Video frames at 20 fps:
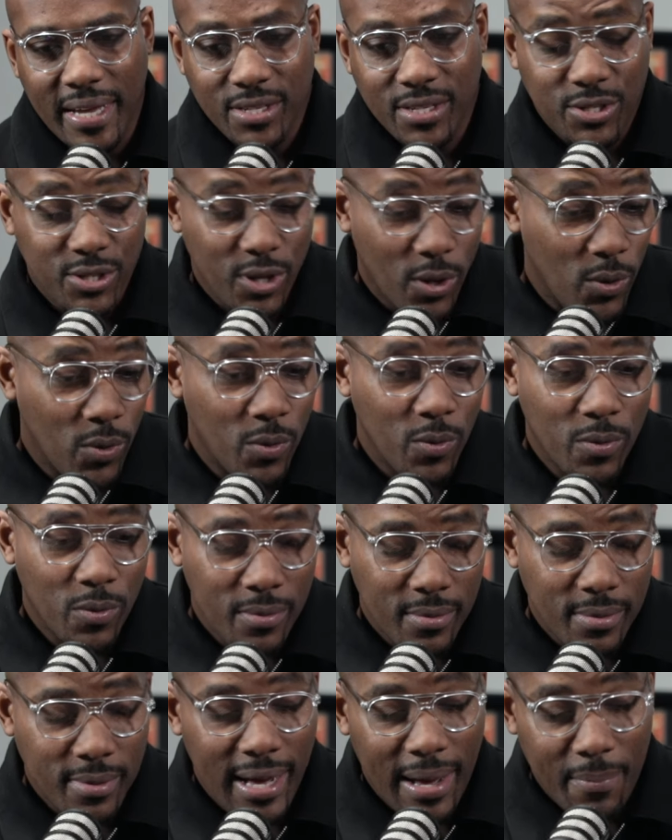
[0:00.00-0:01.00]
so
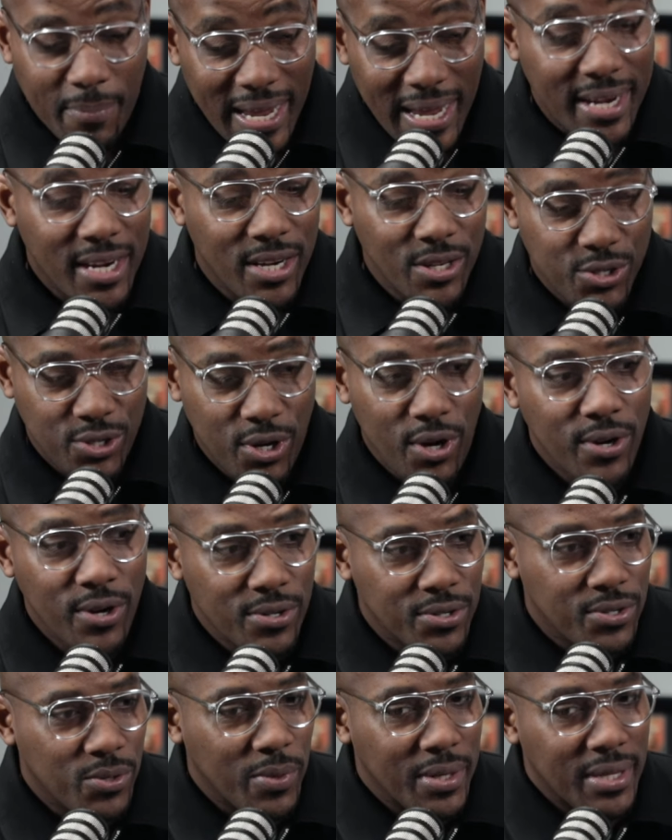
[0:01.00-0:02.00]
I planted a
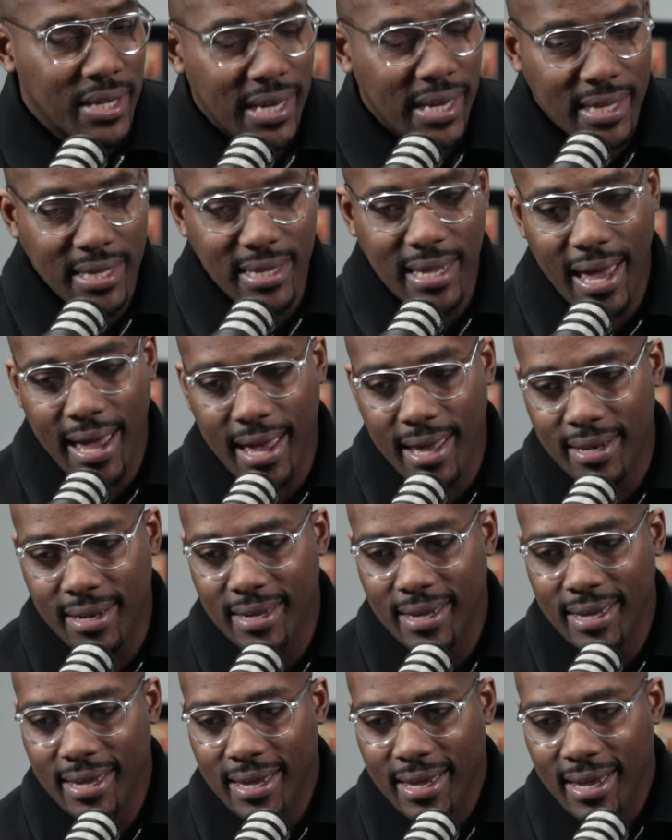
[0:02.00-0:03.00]
church within that.
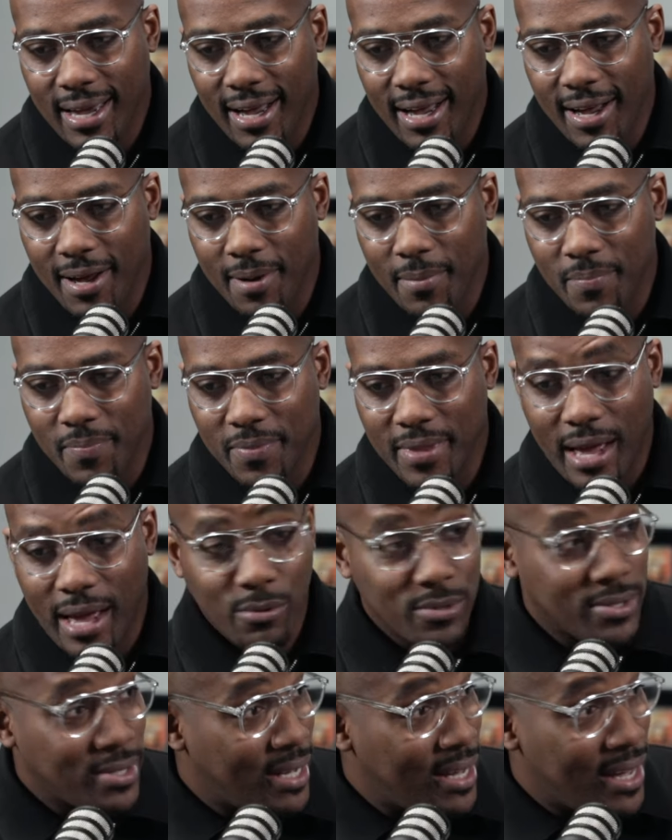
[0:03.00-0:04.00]
I
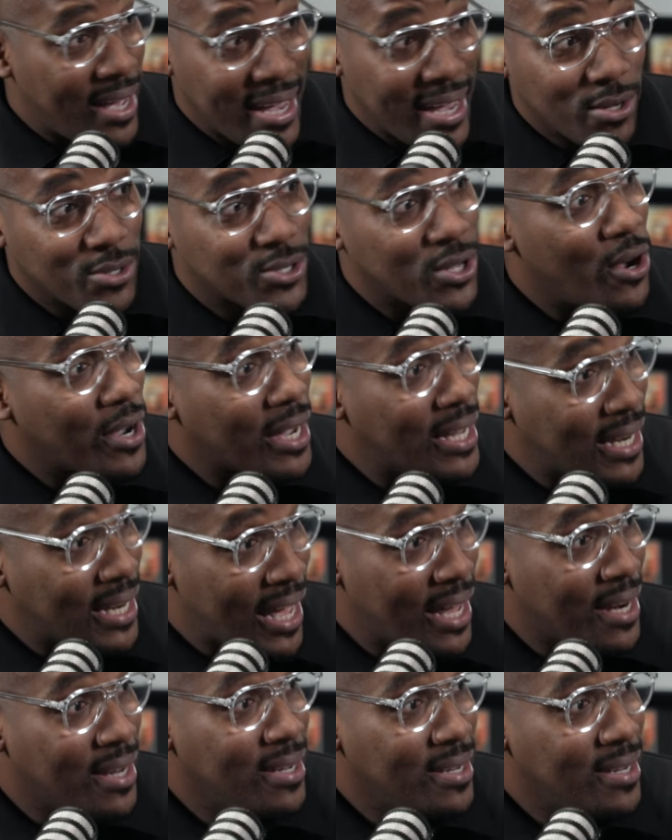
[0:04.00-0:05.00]
was Hillsong
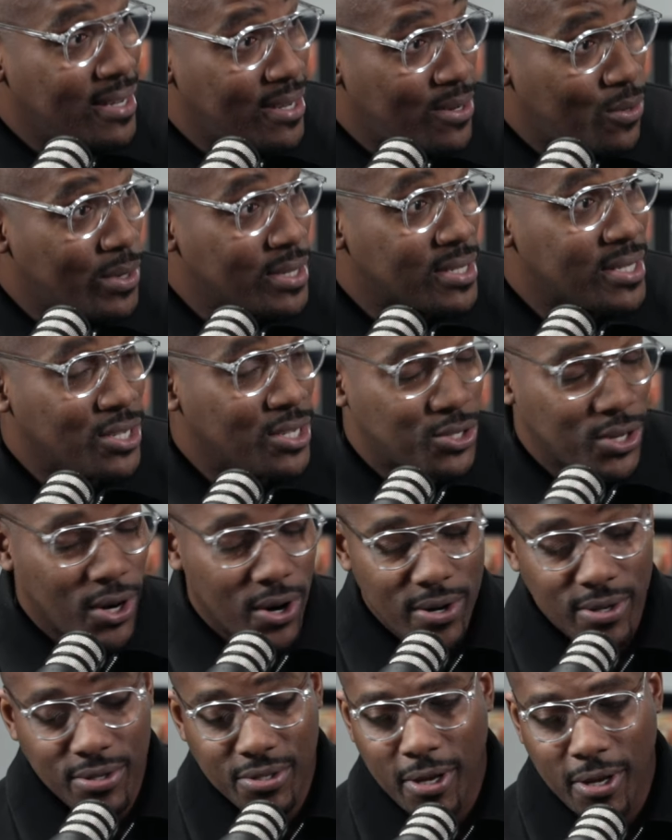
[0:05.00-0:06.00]
Atlanta was the
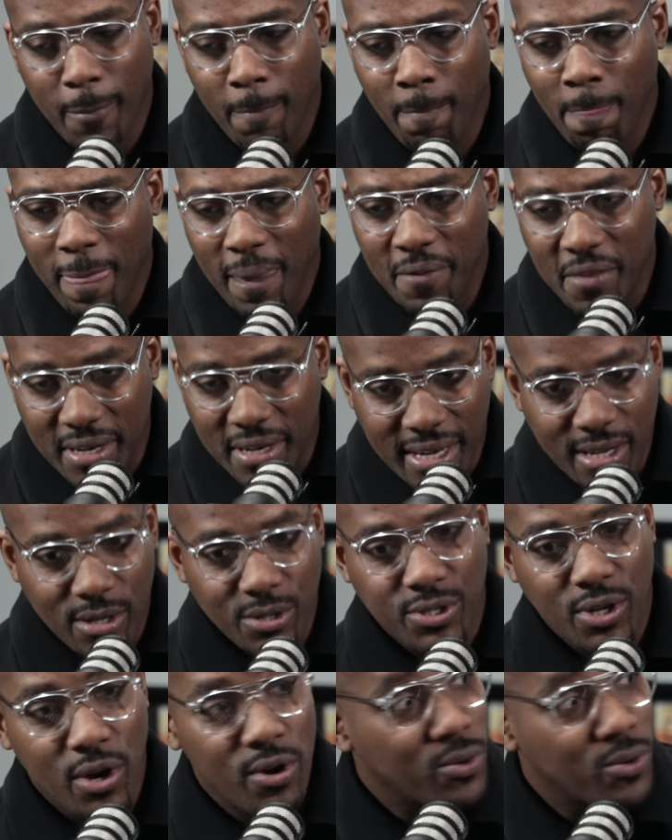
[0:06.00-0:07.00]
church, and then
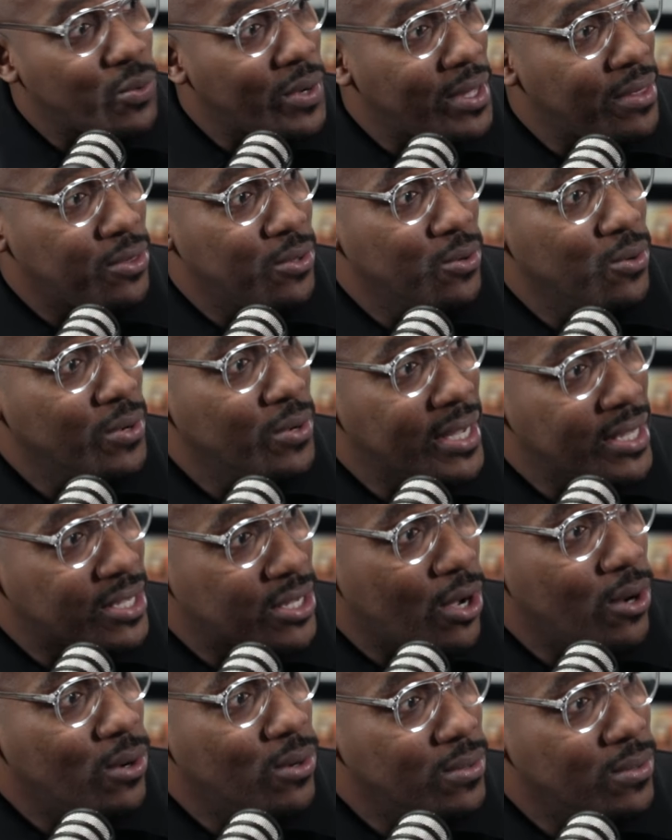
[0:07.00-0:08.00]
Hillsong went through its
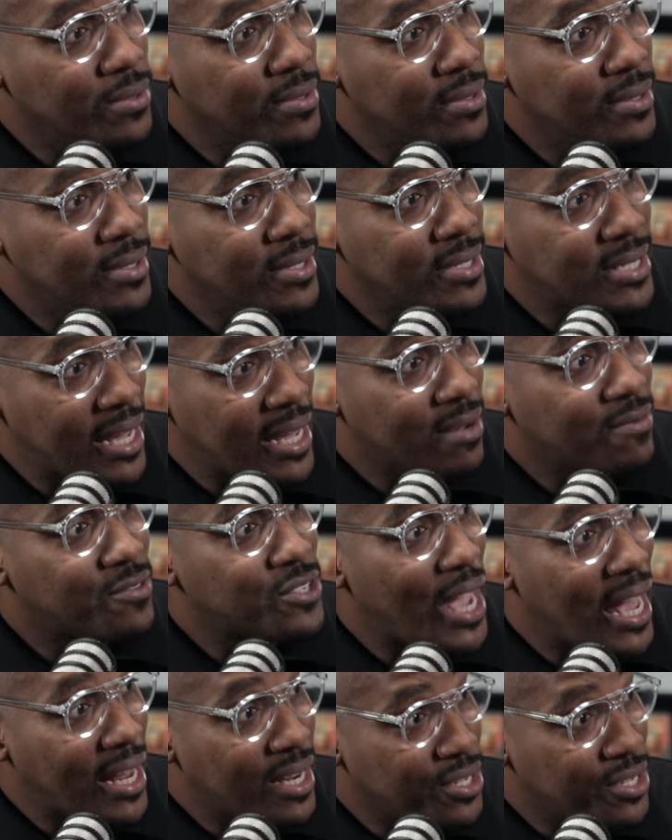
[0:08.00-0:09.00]
own set of
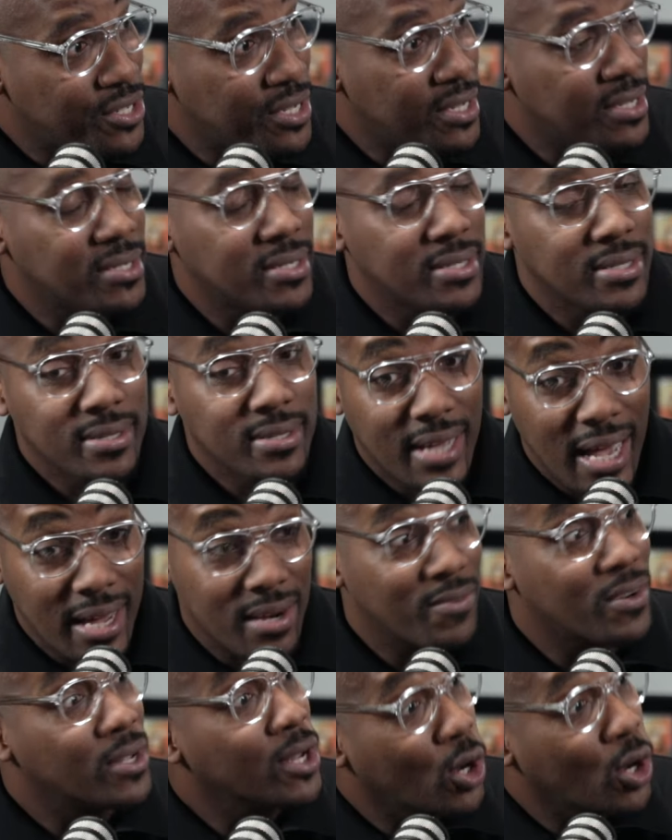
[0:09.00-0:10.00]
challenges, kind
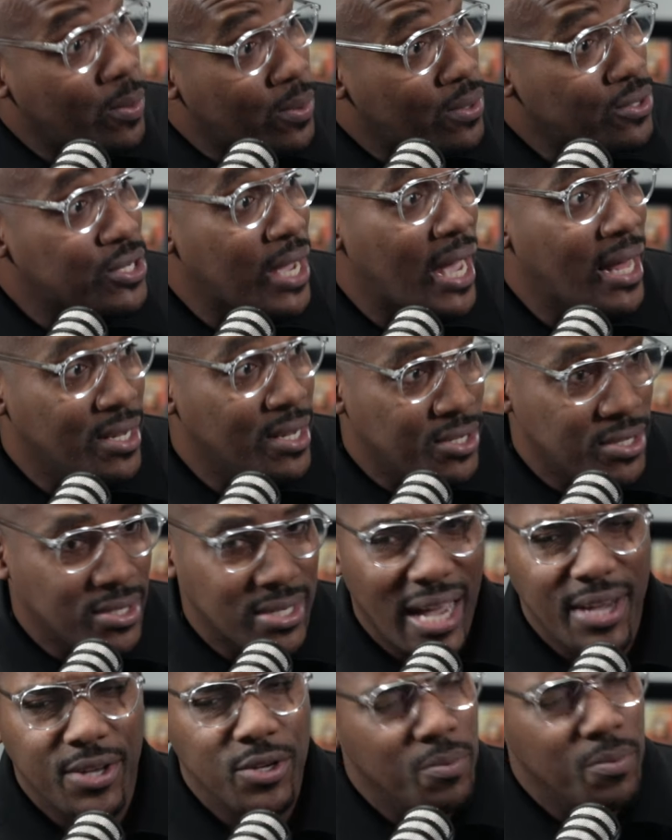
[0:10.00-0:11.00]
of global challenges,
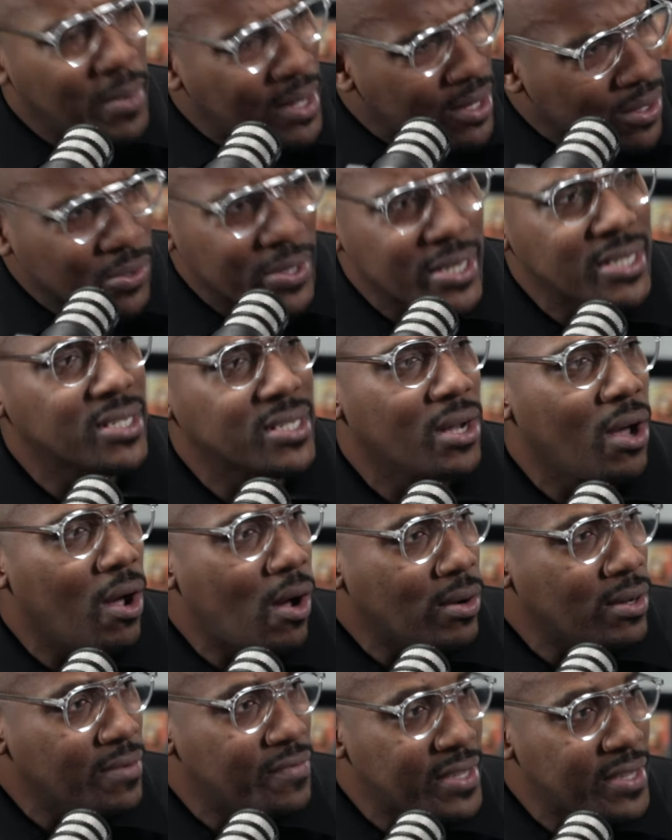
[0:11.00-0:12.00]
documentaries, and
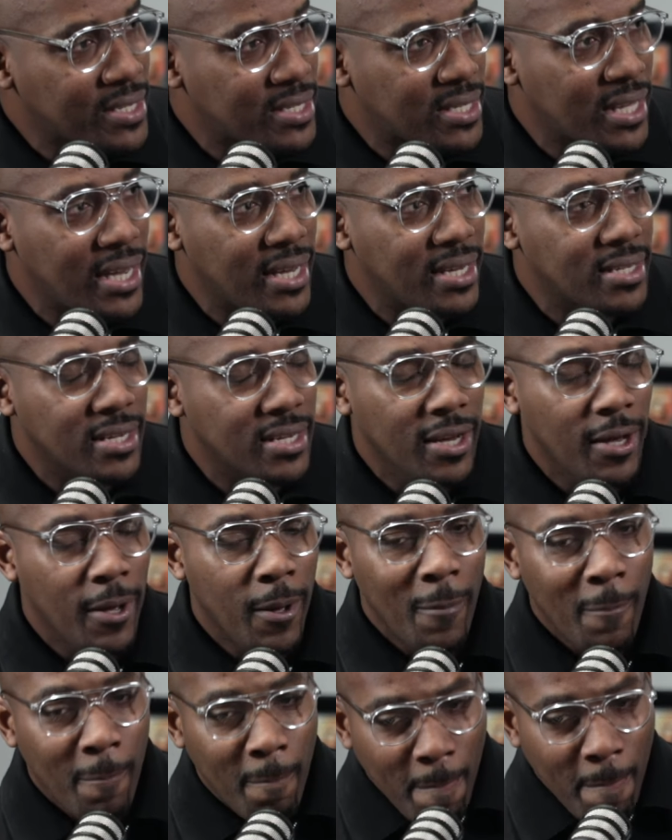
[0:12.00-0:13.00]
all of these things.
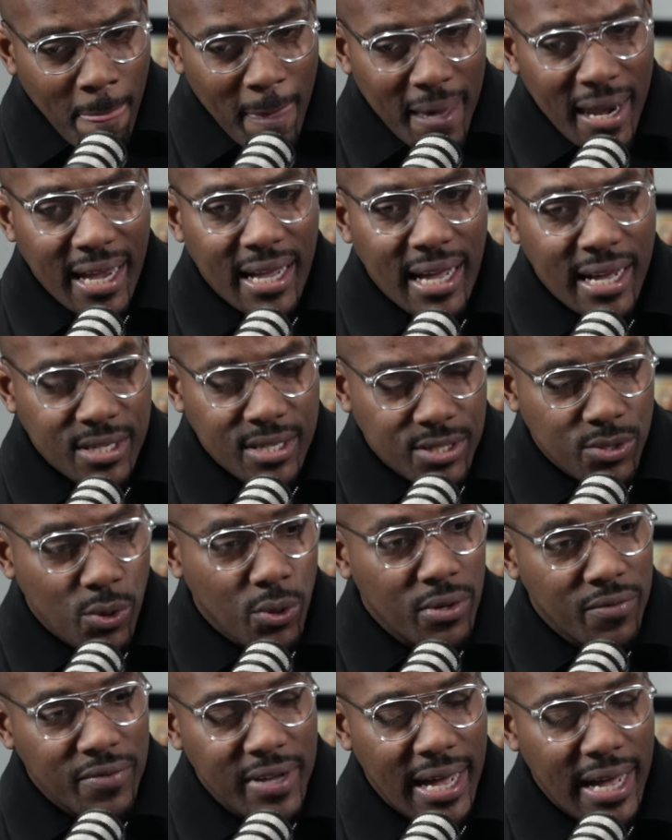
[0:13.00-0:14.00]
And I
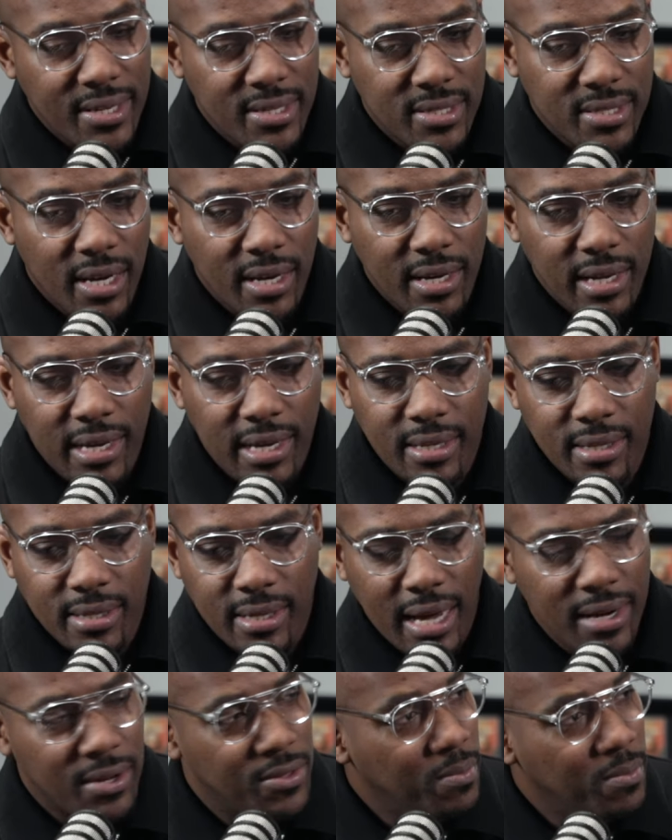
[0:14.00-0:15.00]
sort of got stuck in
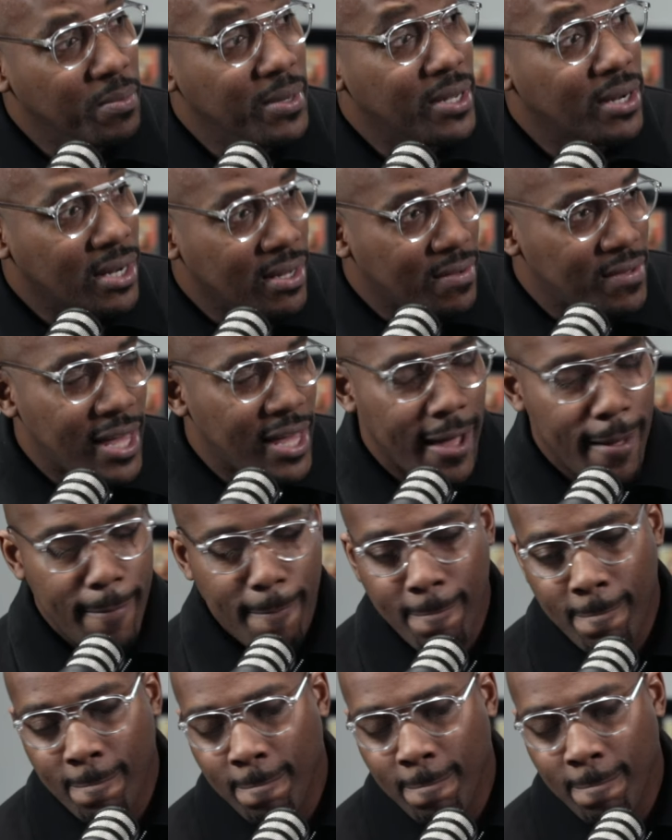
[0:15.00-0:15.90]
kind of the middle of that,